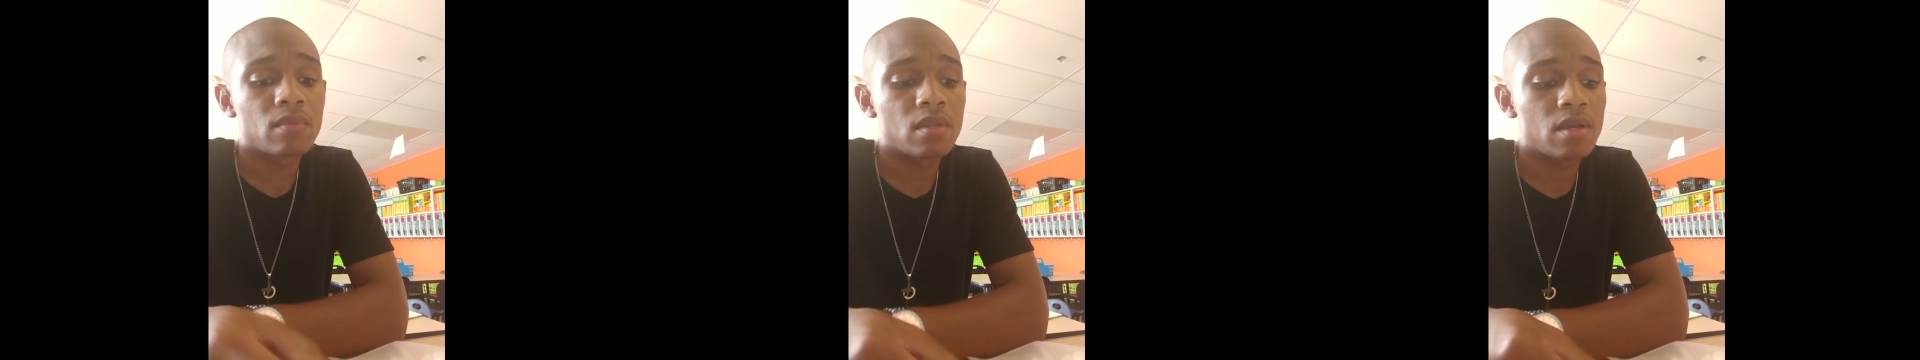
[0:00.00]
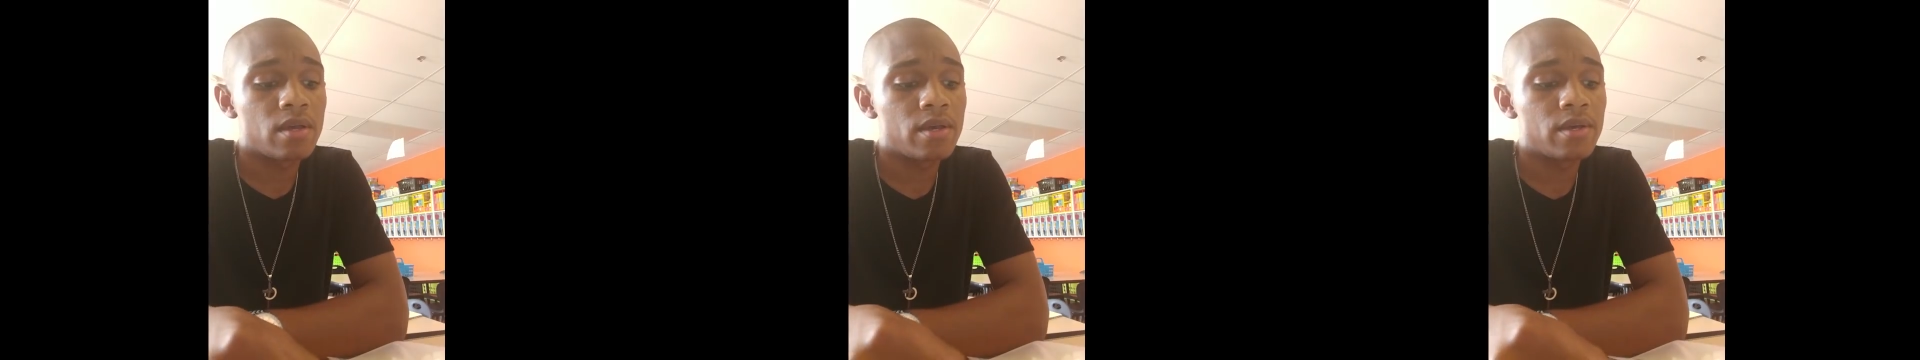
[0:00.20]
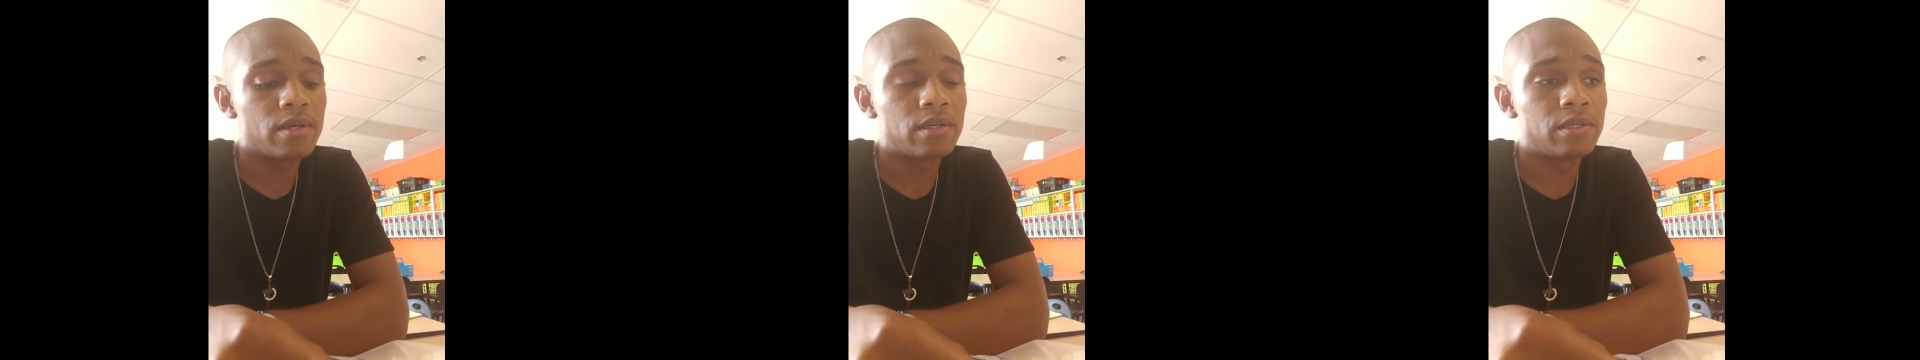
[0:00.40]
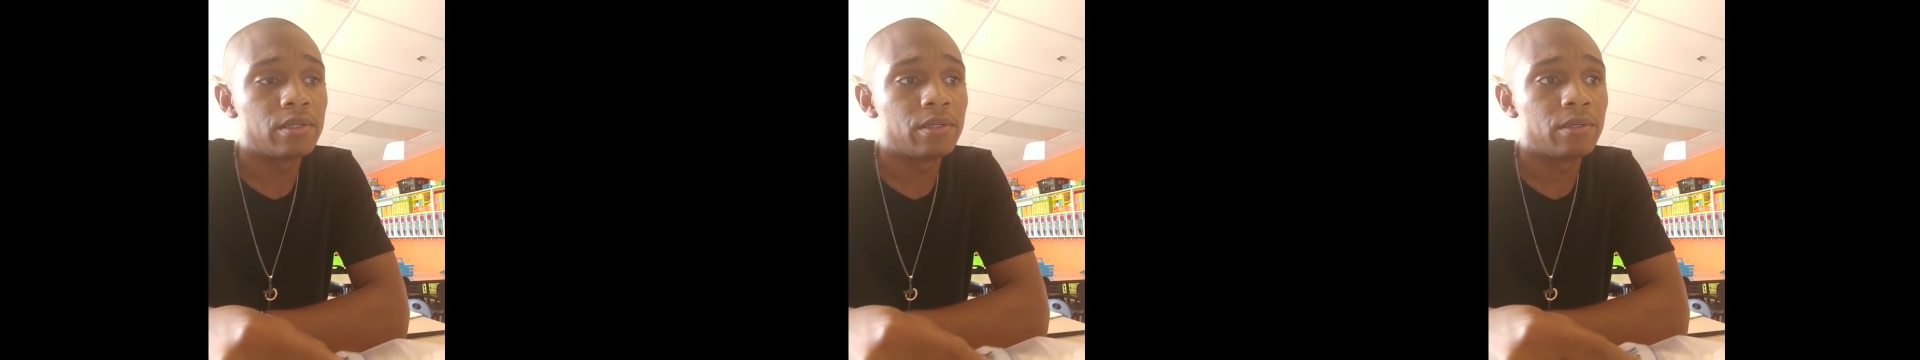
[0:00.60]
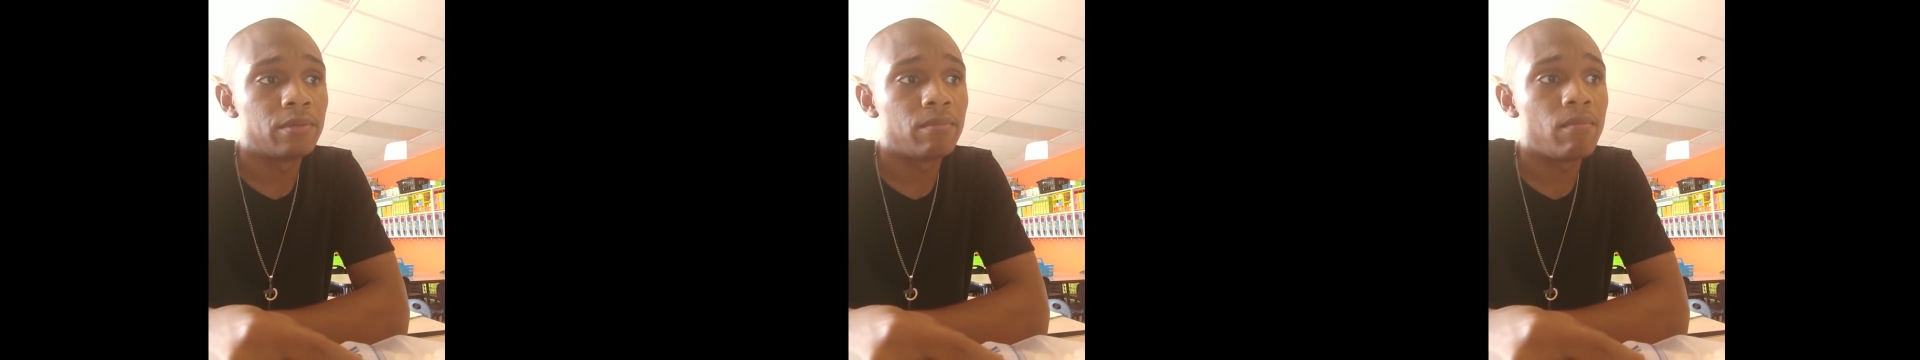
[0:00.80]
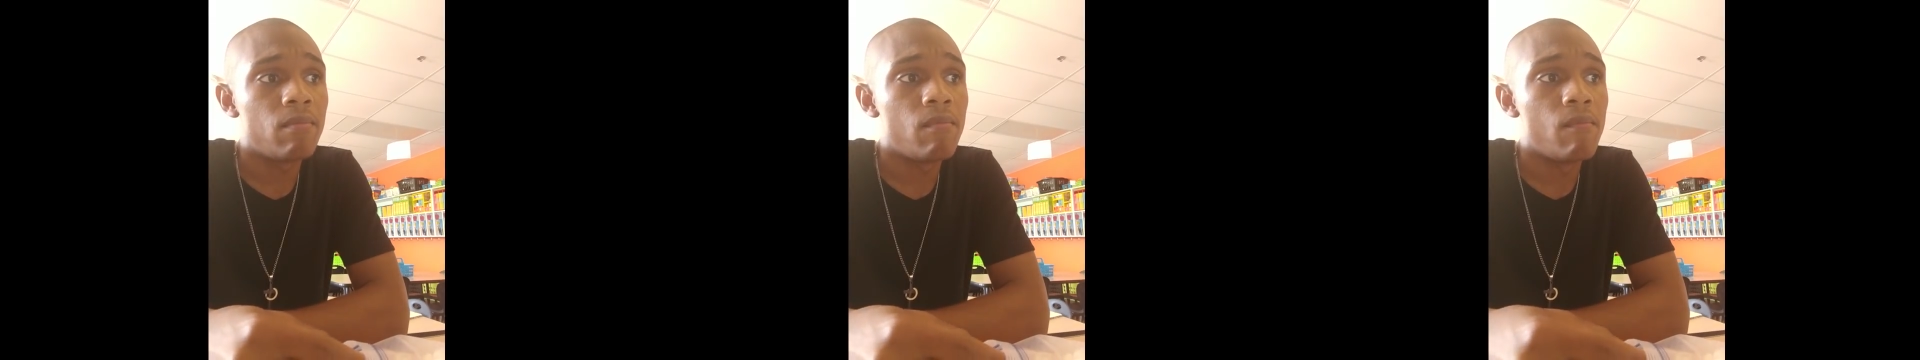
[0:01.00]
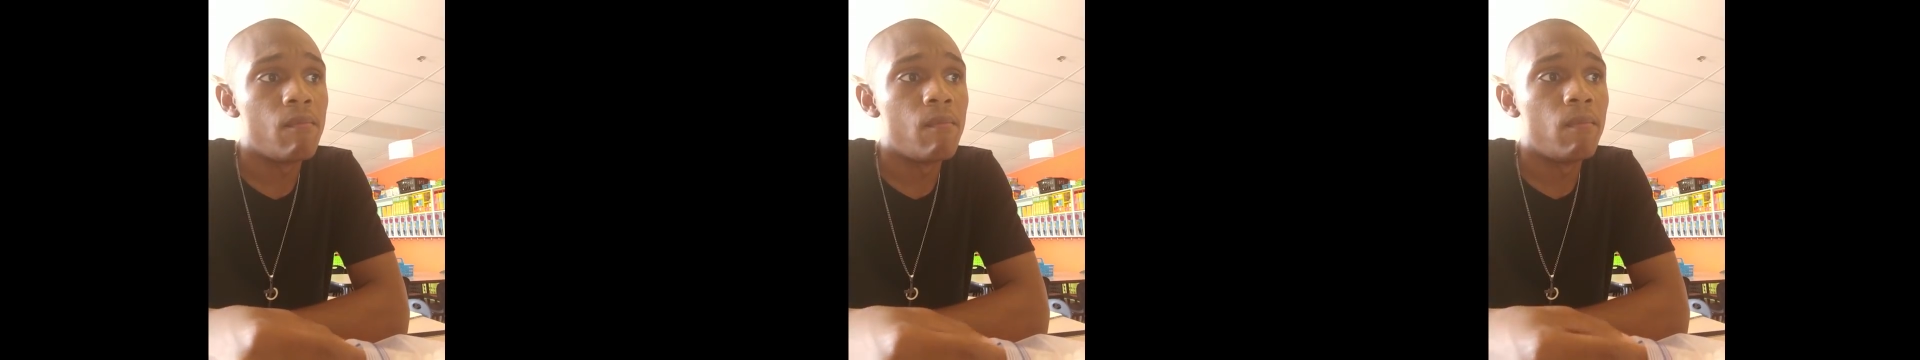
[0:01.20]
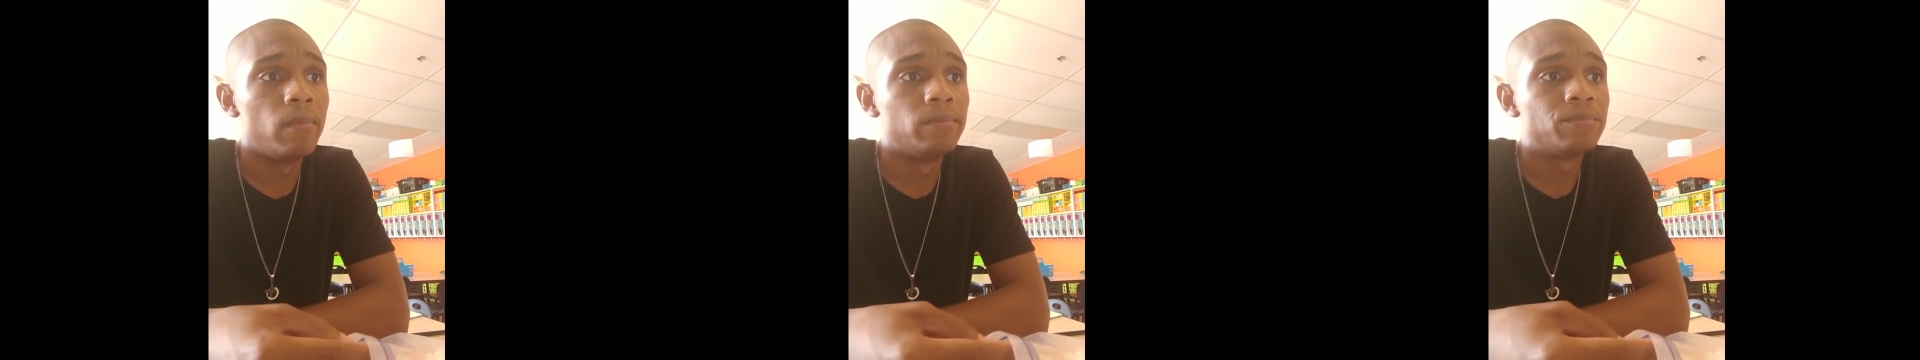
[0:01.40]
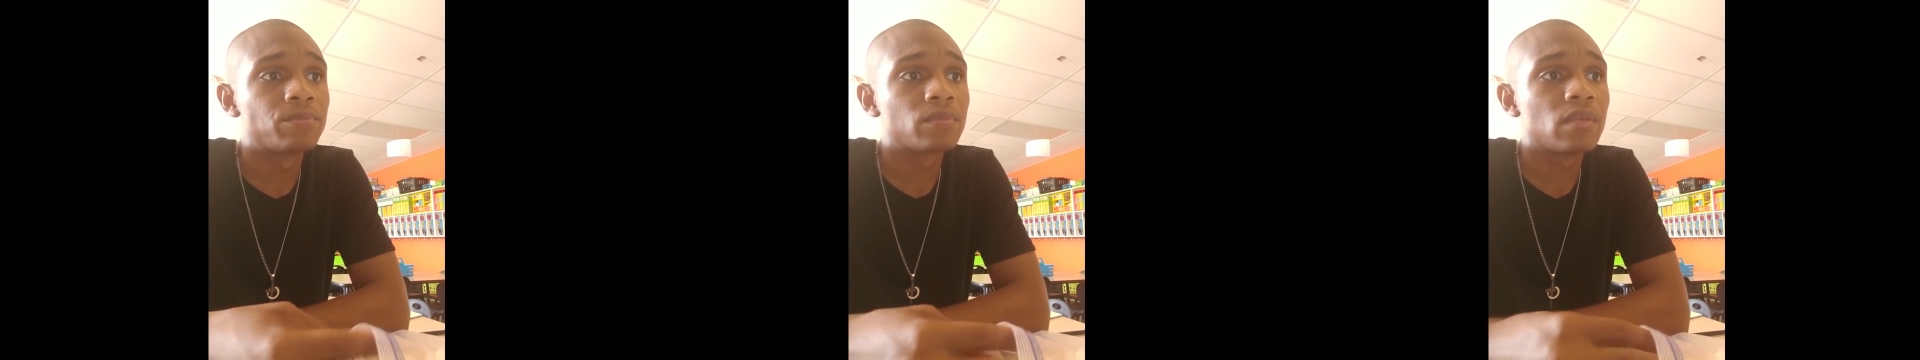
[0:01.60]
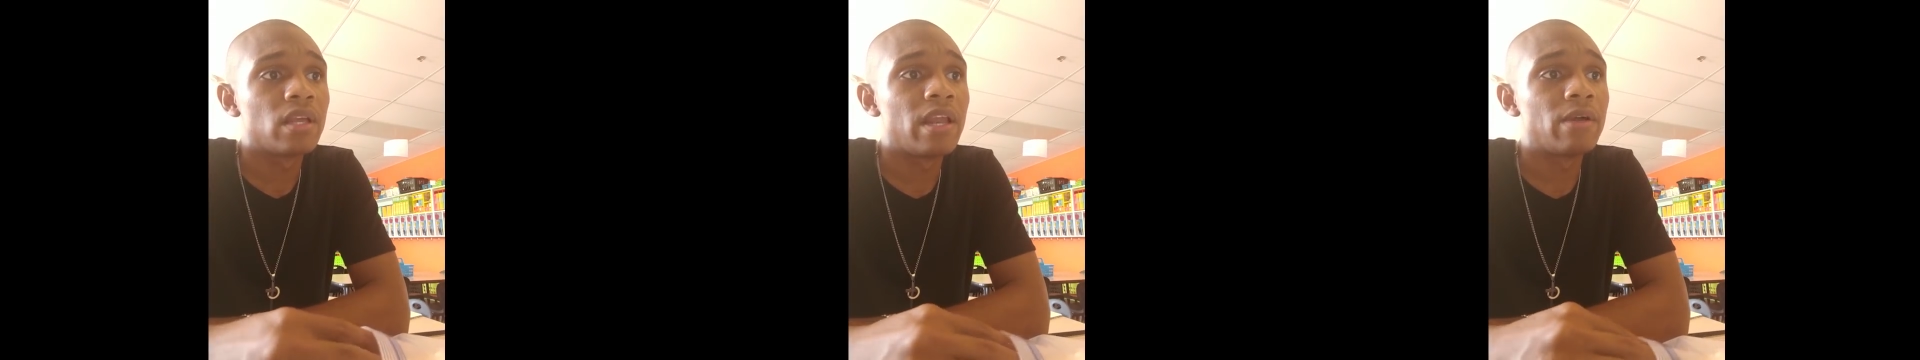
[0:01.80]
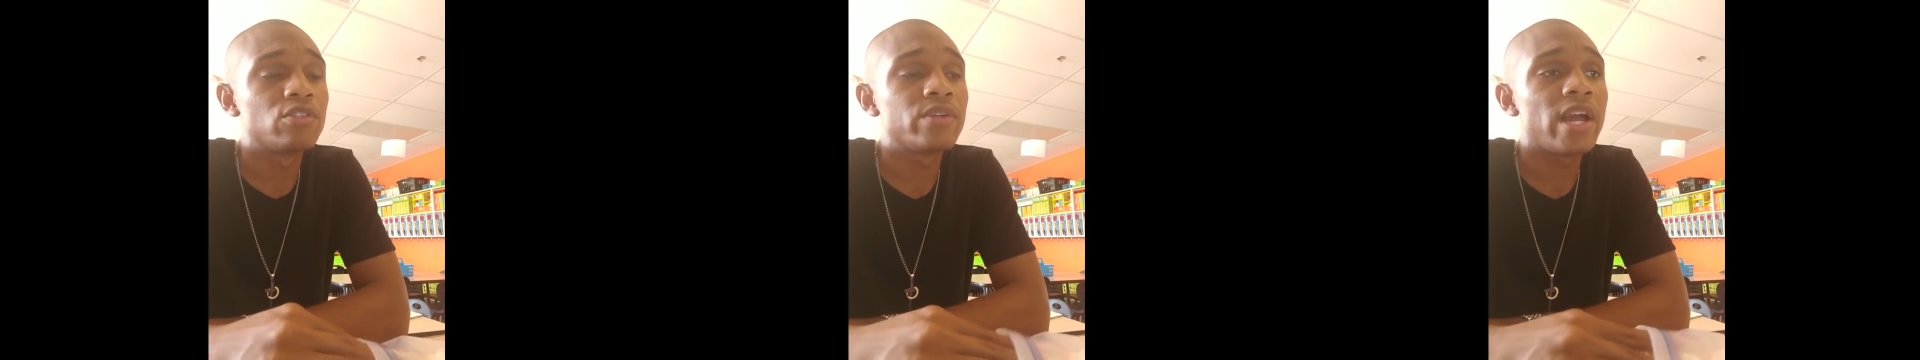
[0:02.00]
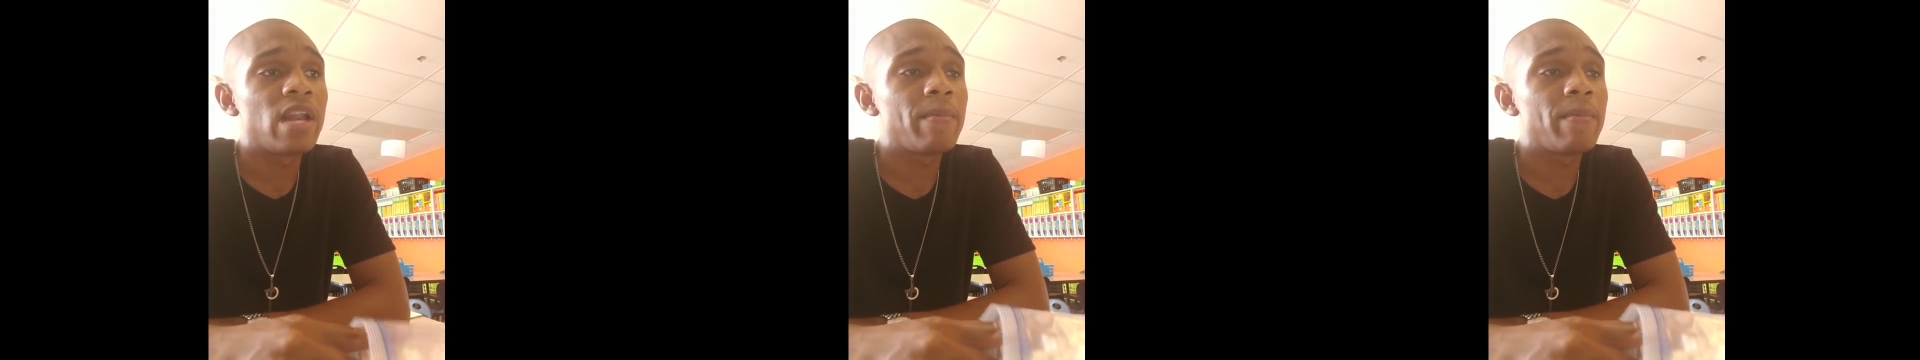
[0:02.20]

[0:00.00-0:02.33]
I was trying